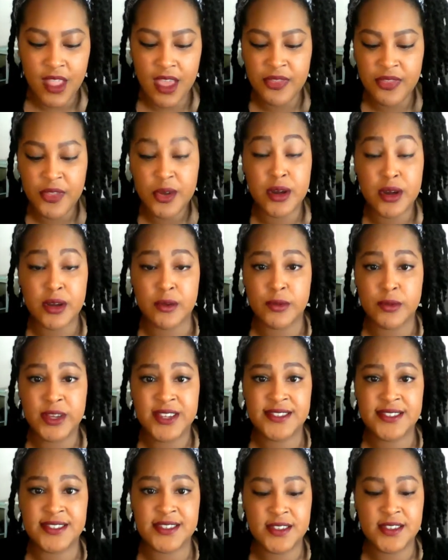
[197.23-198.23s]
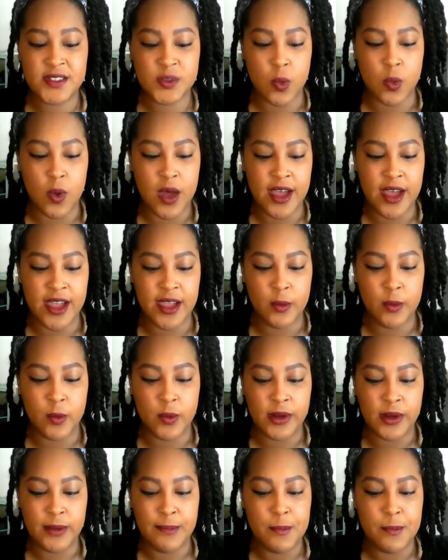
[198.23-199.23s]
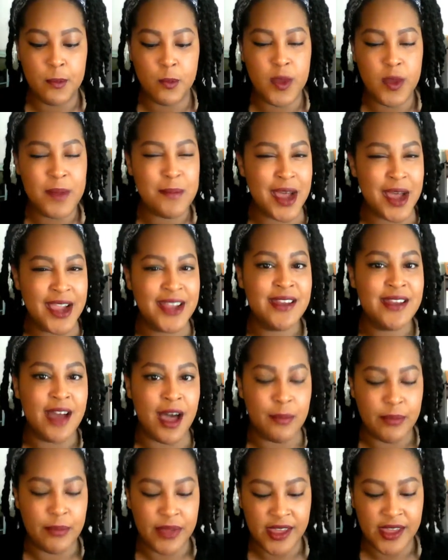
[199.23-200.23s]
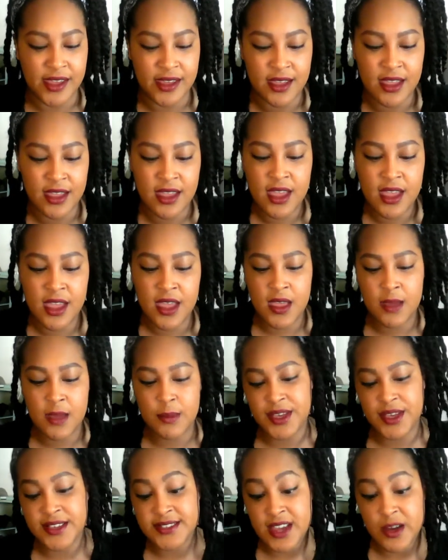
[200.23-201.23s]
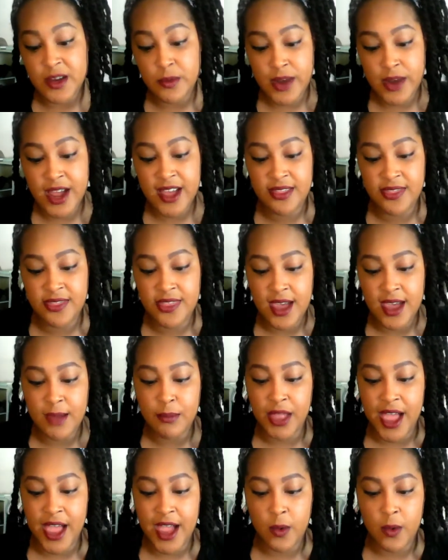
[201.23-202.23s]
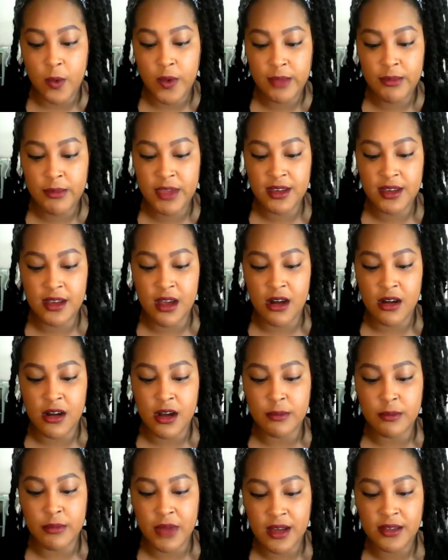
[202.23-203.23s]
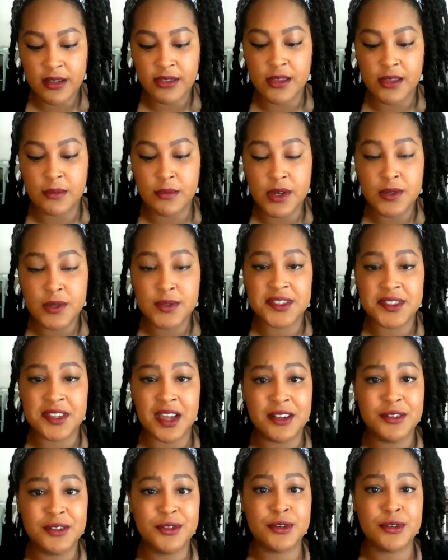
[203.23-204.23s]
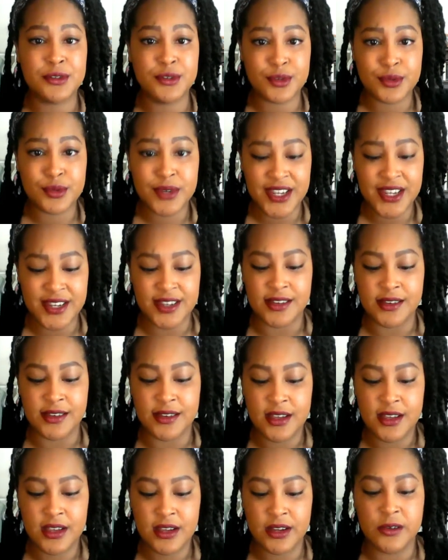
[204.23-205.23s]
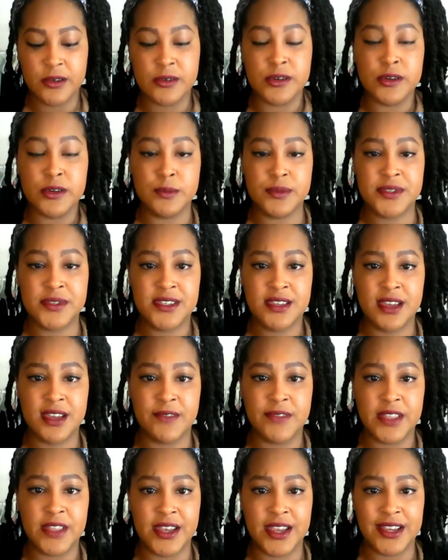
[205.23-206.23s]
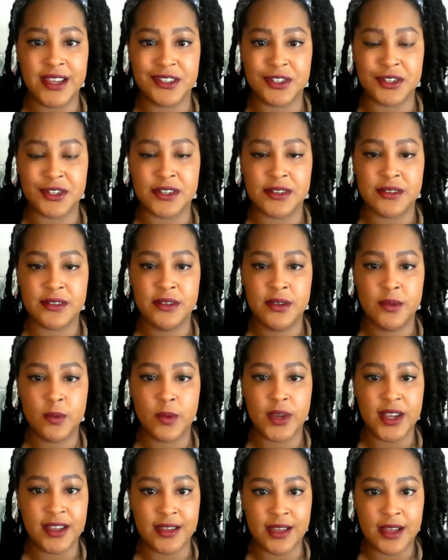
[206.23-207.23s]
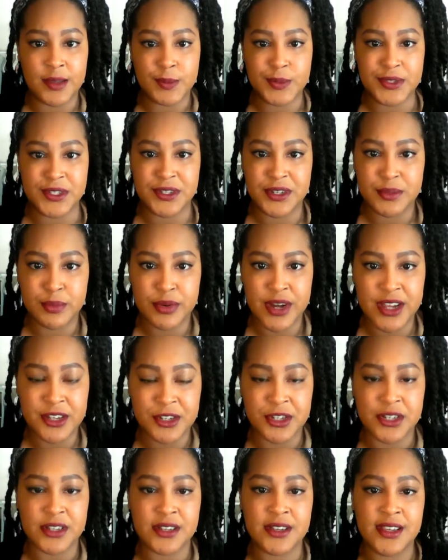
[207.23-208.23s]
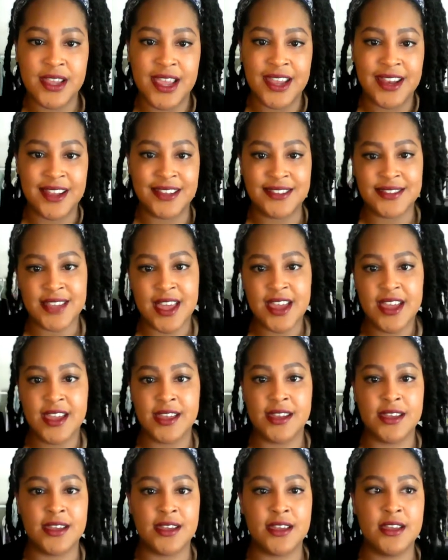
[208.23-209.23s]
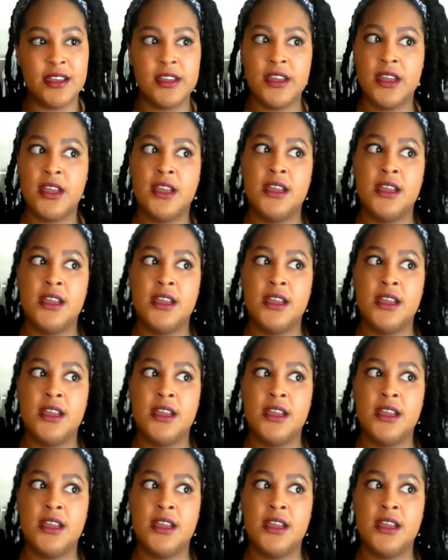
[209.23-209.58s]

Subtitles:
And there are reasons why we might not be, because I read that Black women are among the most undertreated groups of the nation when it comes to depression and anxiety.